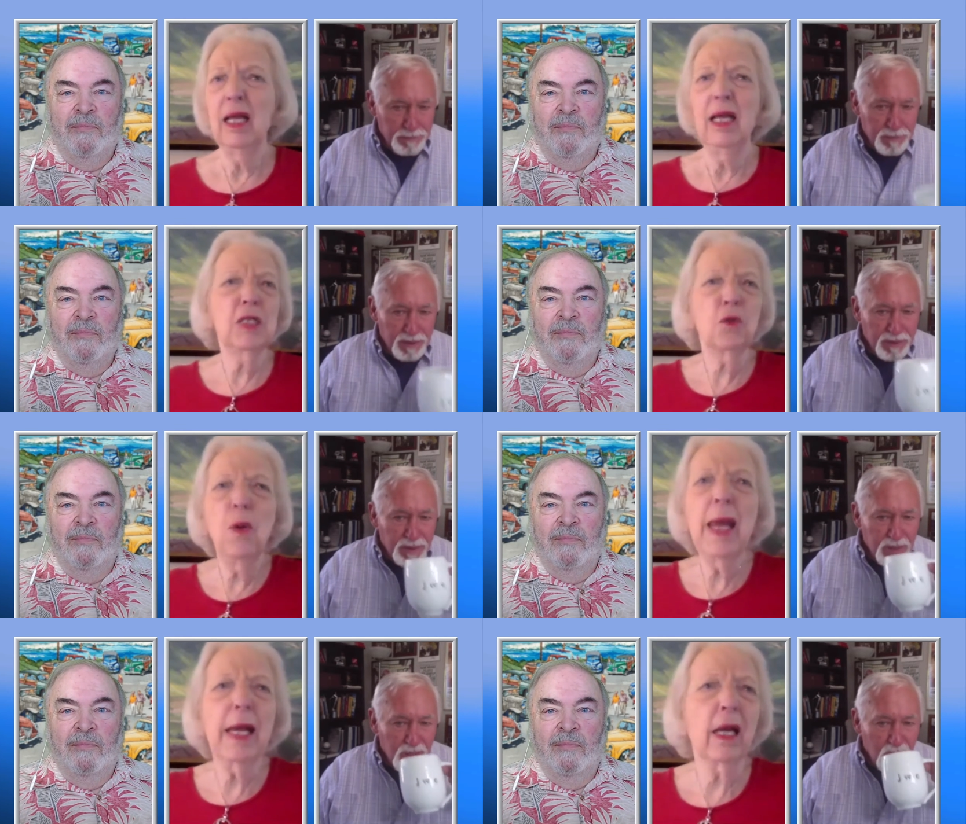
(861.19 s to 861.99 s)
Speaker 1: is
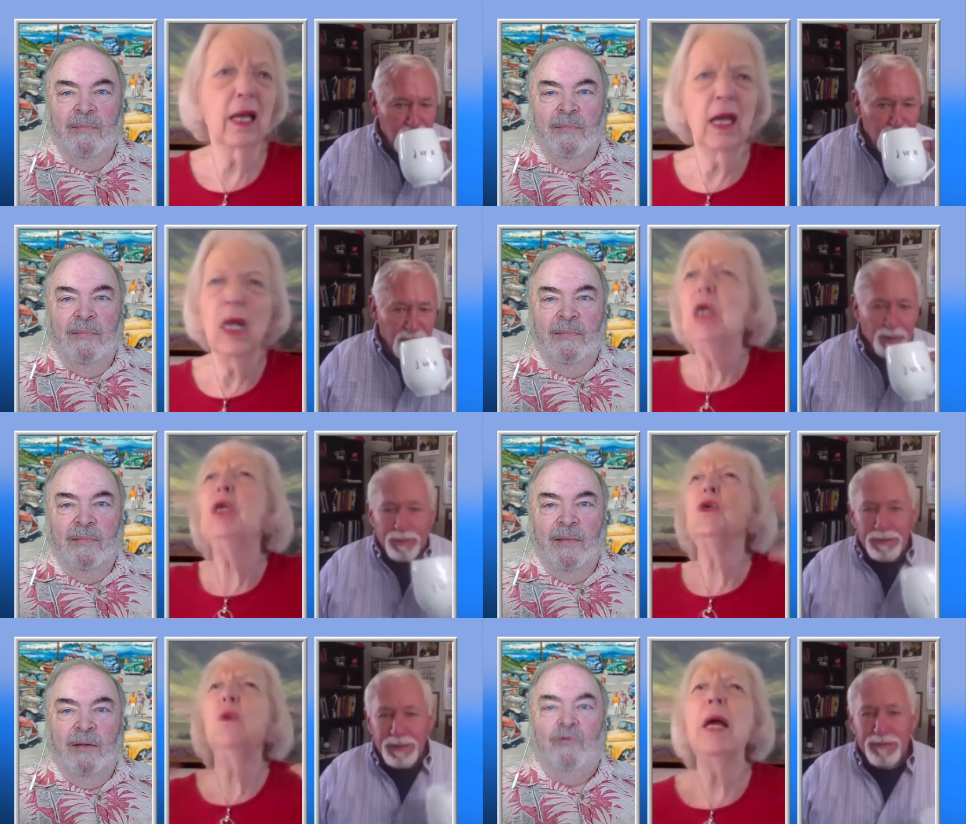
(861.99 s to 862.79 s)
Twink.
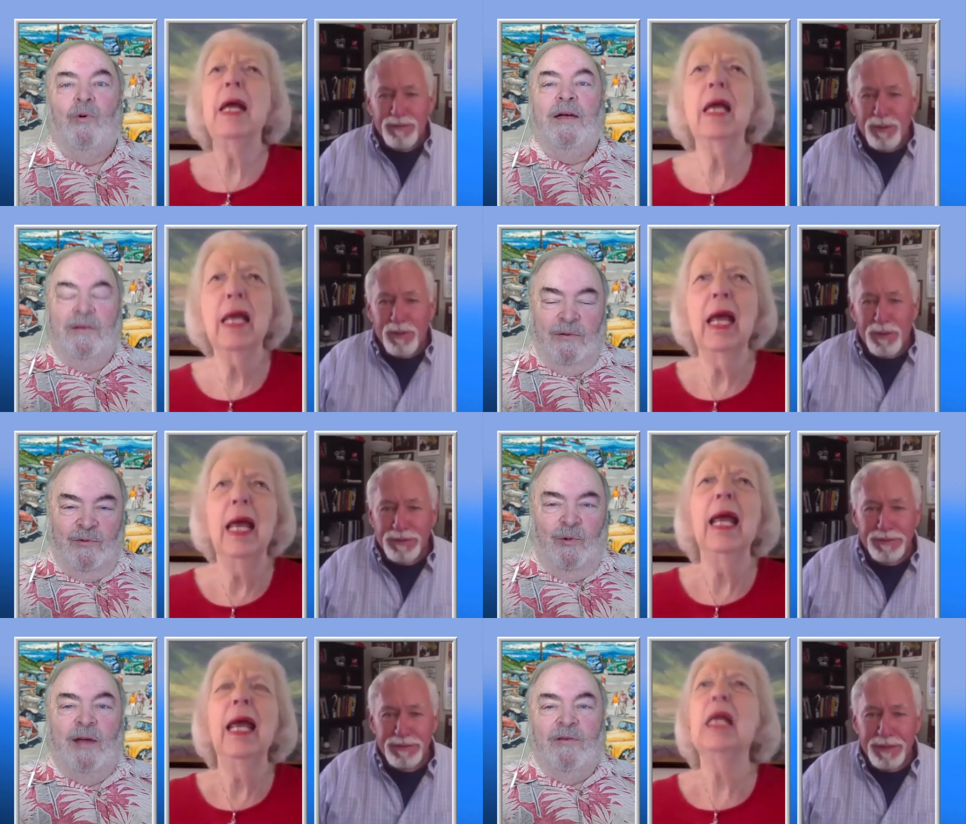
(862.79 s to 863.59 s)
Oh, Twink, of course,
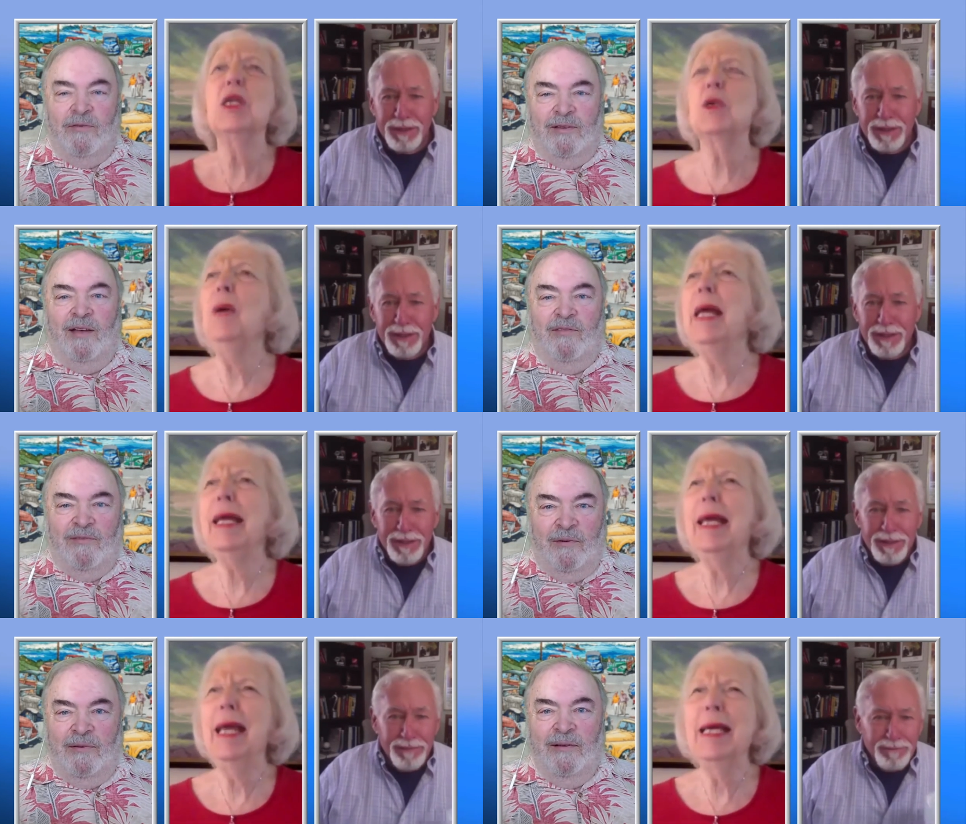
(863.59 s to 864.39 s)
Twinkle, yes.
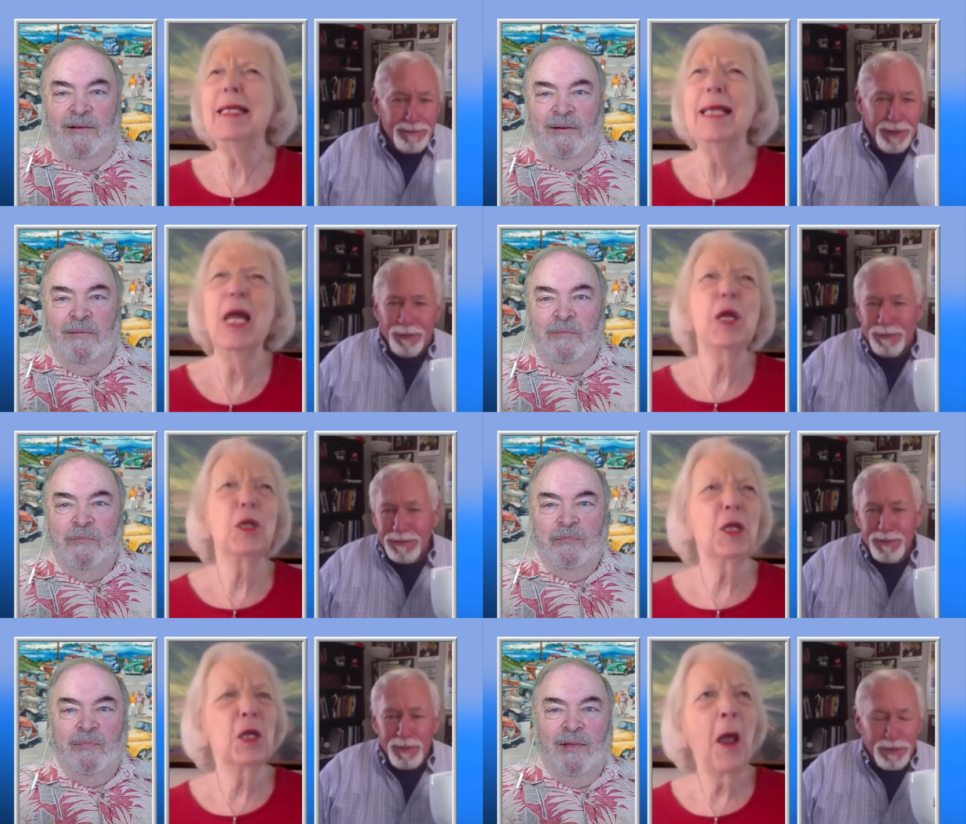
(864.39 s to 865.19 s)
Oh,
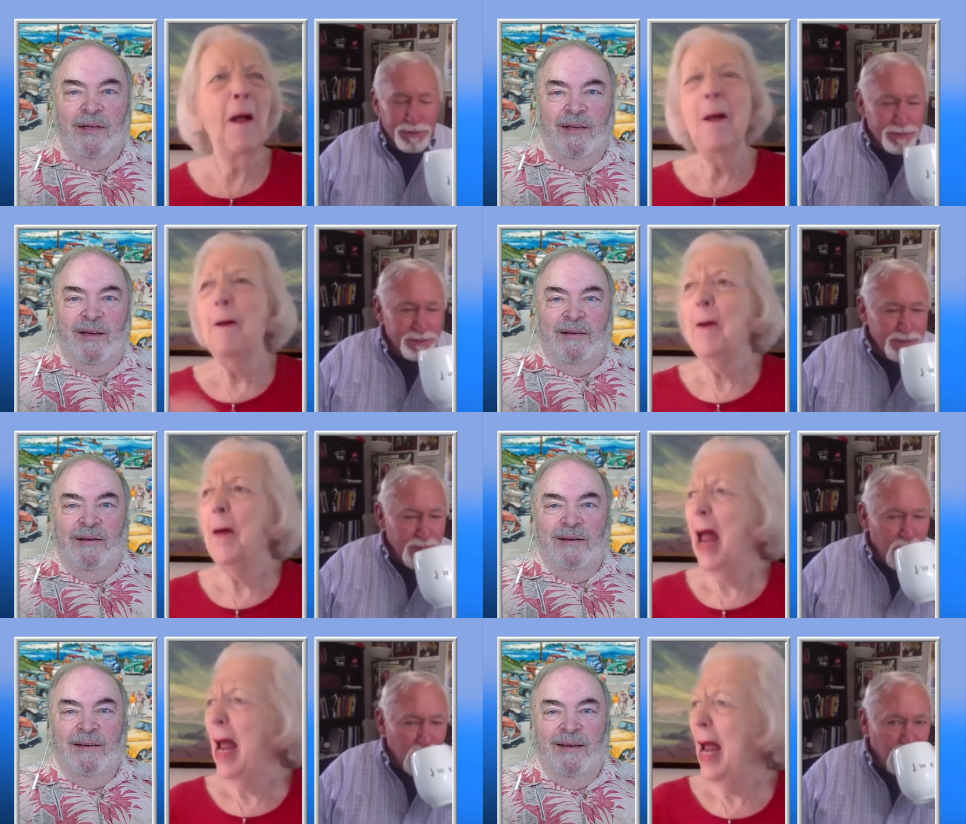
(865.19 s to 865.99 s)
of course. Yeah.
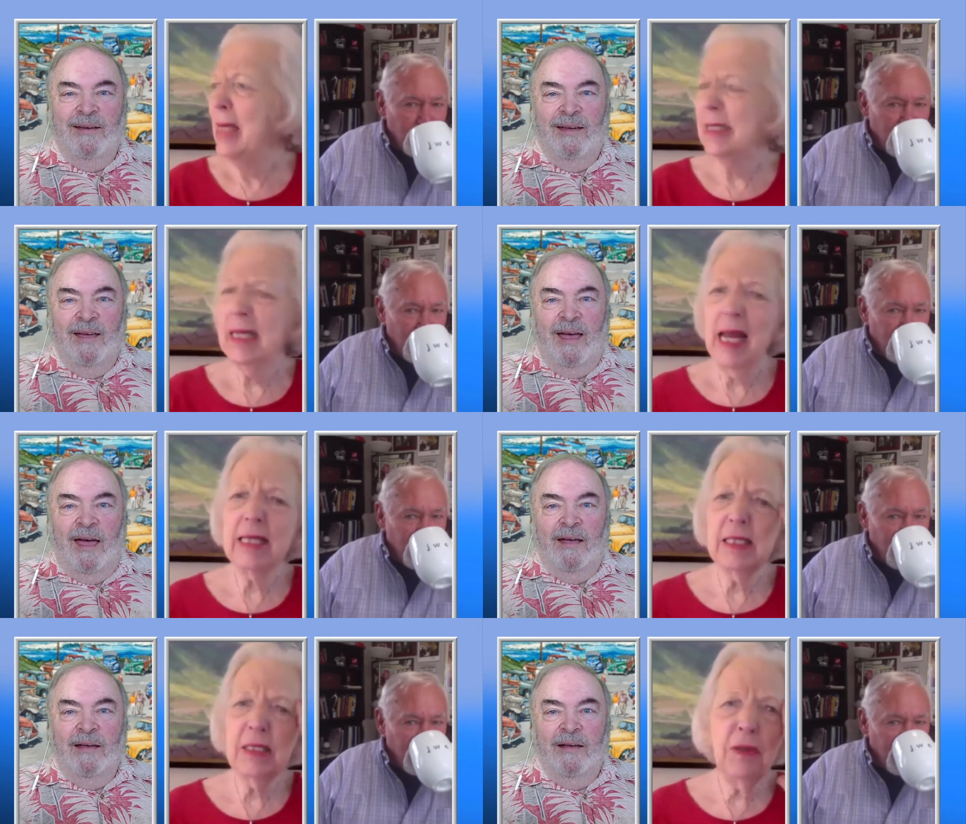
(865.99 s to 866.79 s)
As,
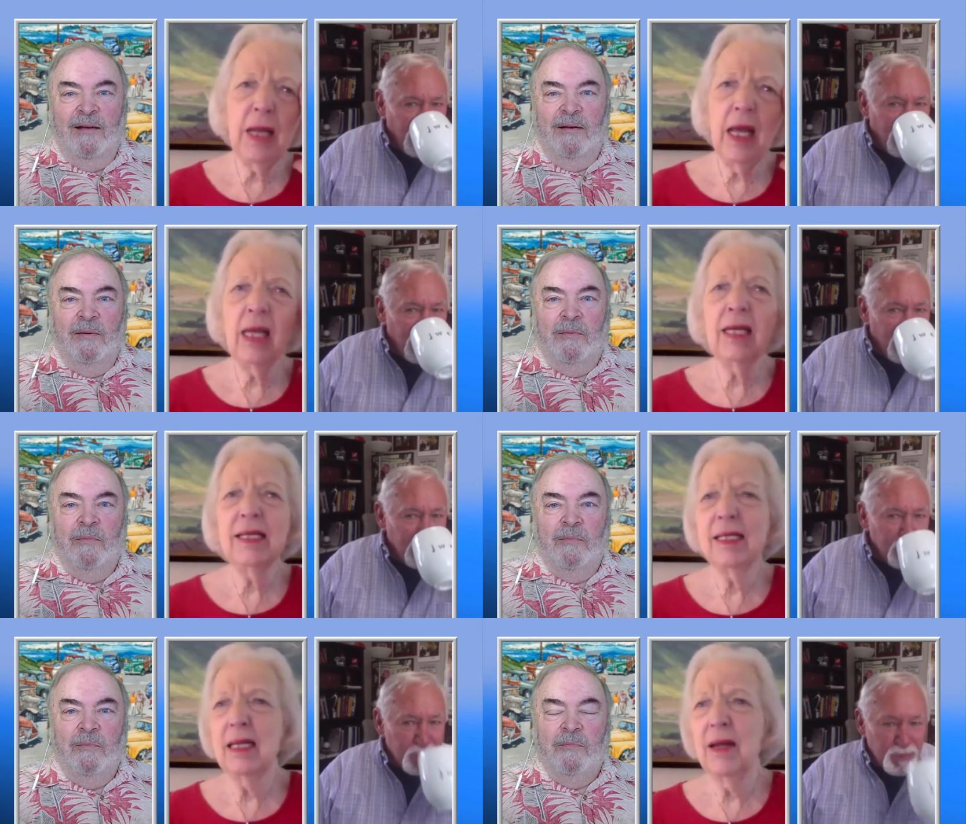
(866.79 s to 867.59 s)
as soon
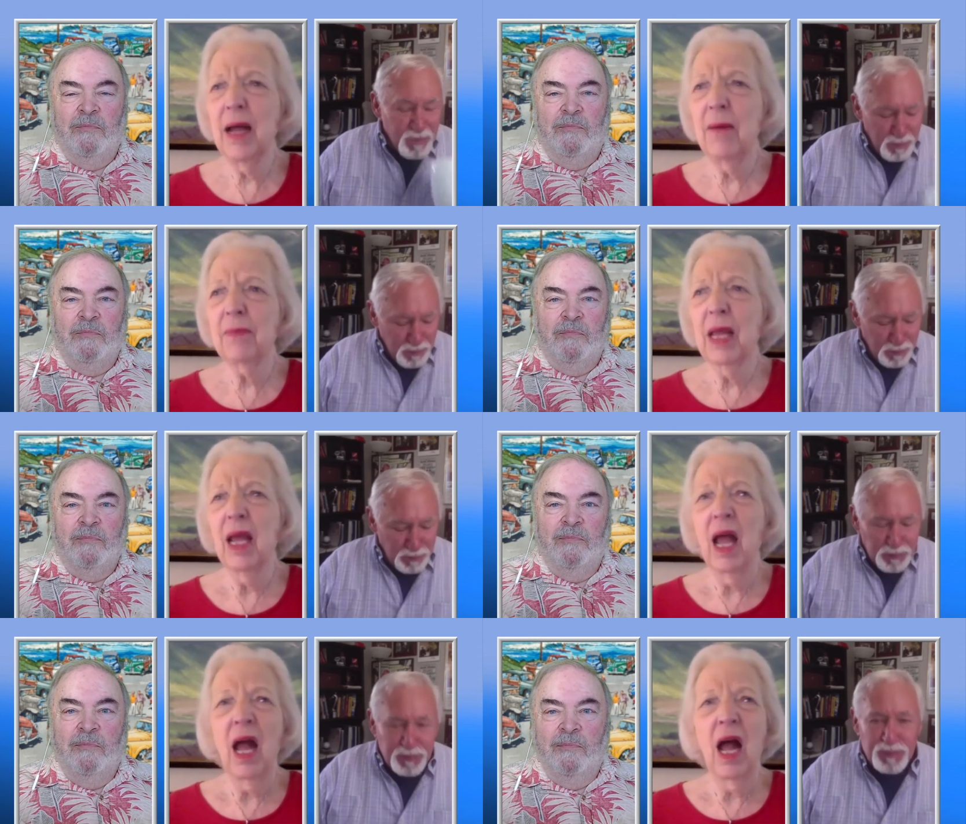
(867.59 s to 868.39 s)
as
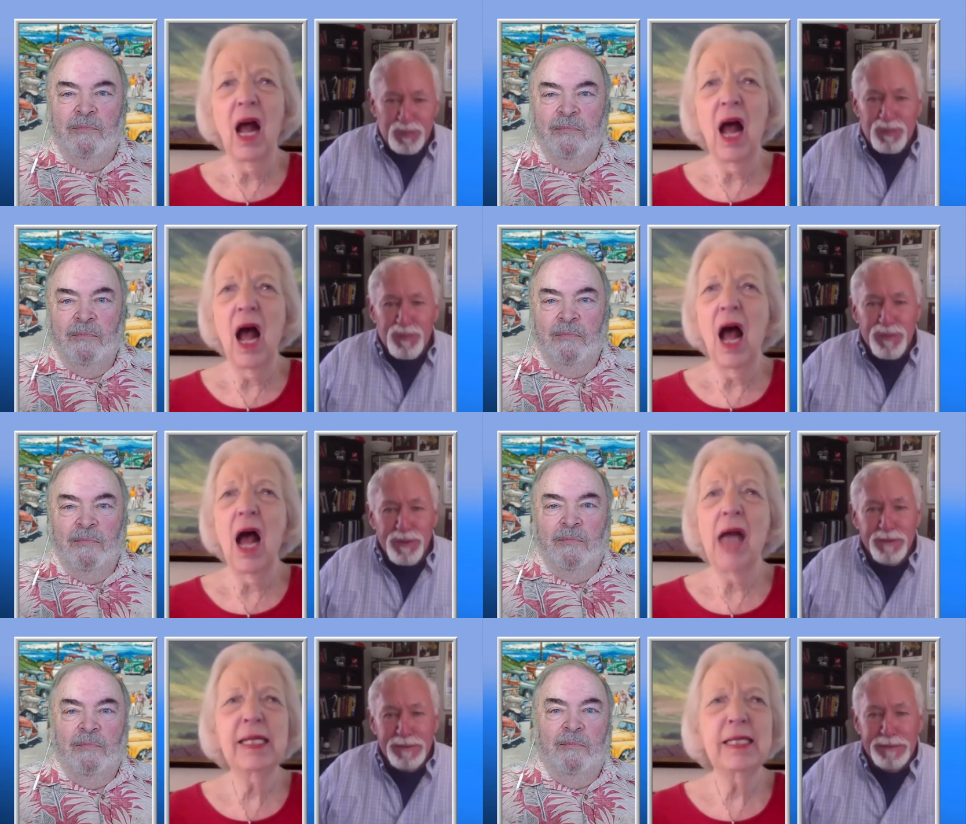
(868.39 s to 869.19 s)

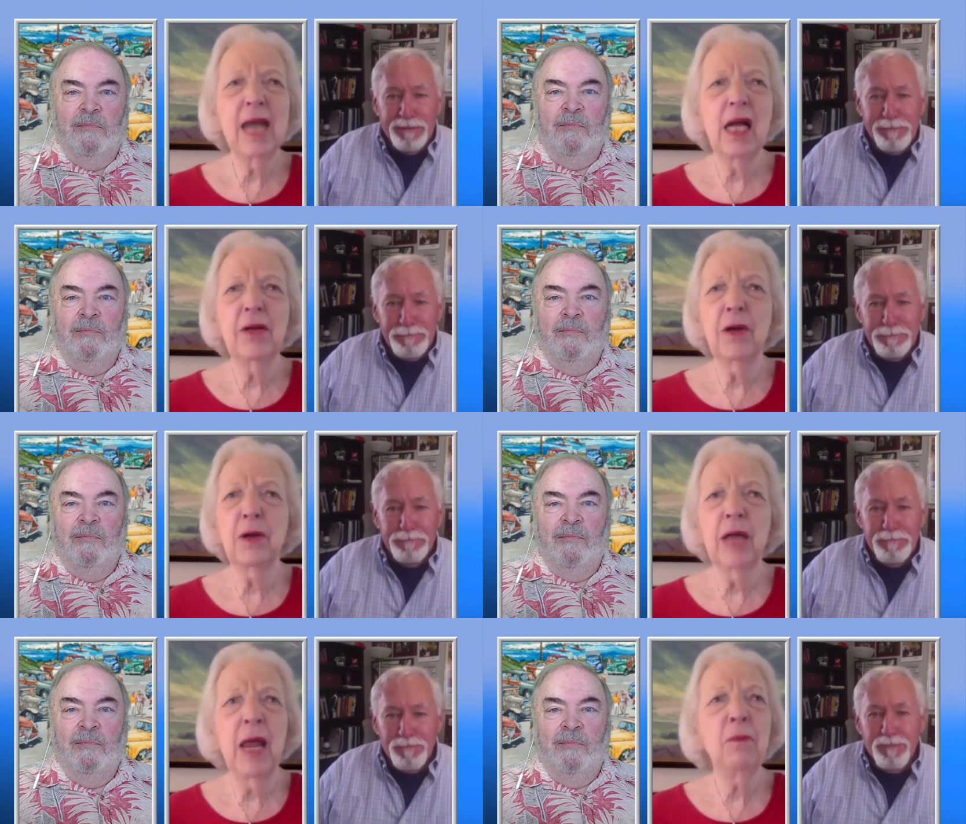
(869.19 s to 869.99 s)
I decided
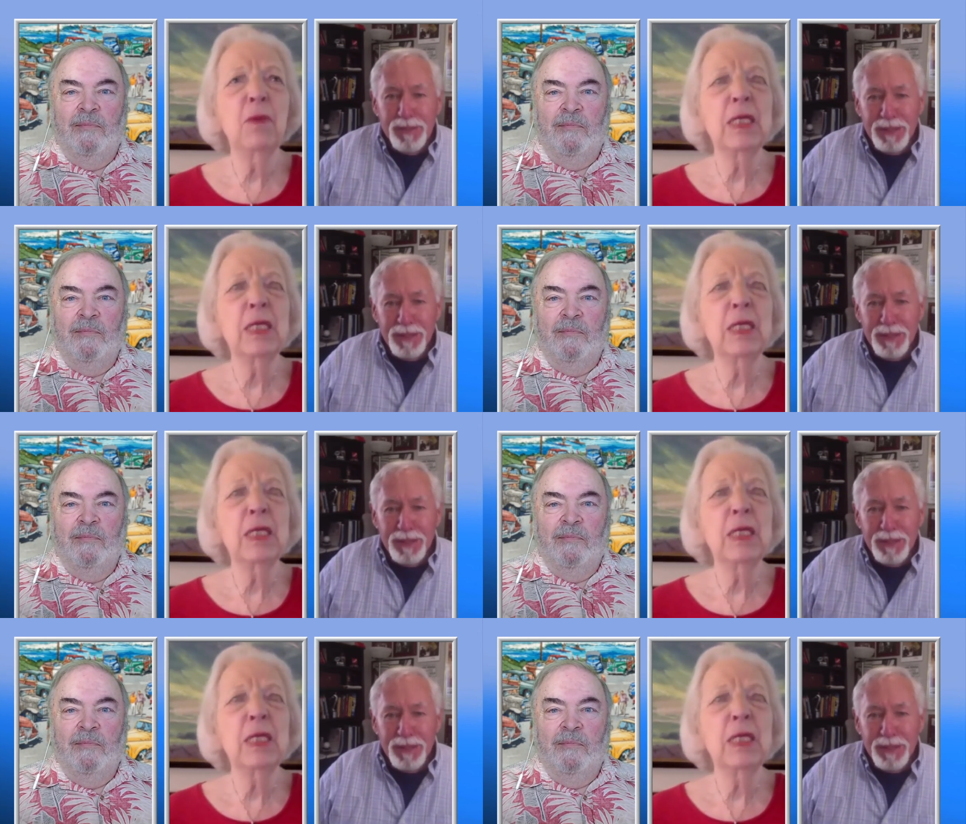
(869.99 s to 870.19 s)
her name